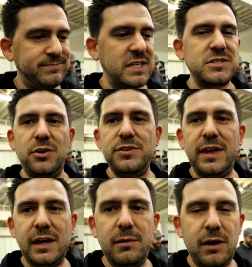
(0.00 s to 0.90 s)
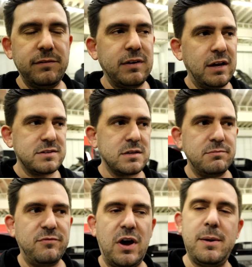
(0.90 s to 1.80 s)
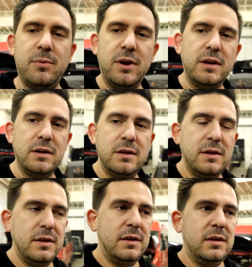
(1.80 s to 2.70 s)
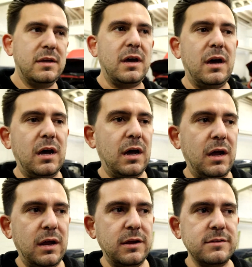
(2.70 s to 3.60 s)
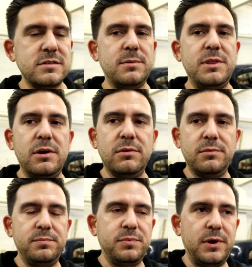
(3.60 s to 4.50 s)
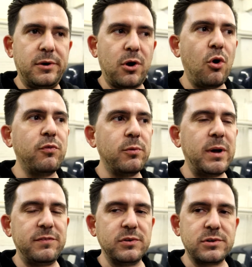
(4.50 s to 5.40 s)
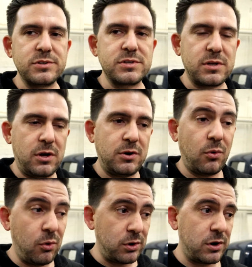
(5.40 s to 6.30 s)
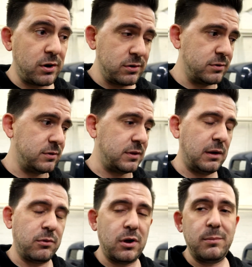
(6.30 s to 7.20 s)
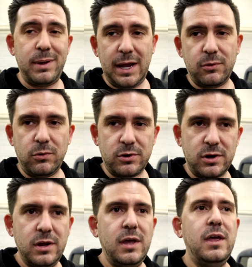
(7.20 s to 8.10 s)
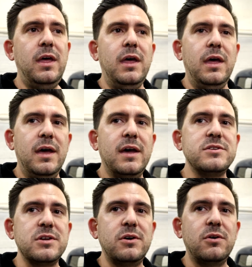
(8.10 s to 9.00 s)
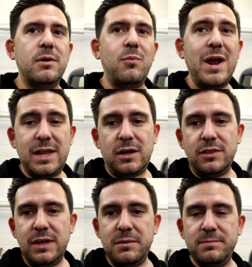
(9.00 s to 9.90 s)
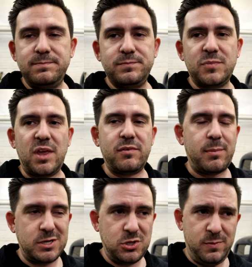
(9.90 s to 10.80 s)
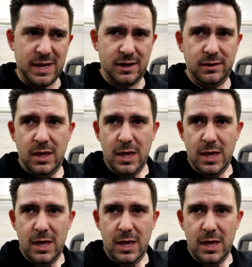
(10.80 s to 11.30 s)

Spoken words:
That's the only thing. I've got some Vibrant, some of their oval mufflers on order. They were on back order, so I'm waiting on them. I've got my tubing.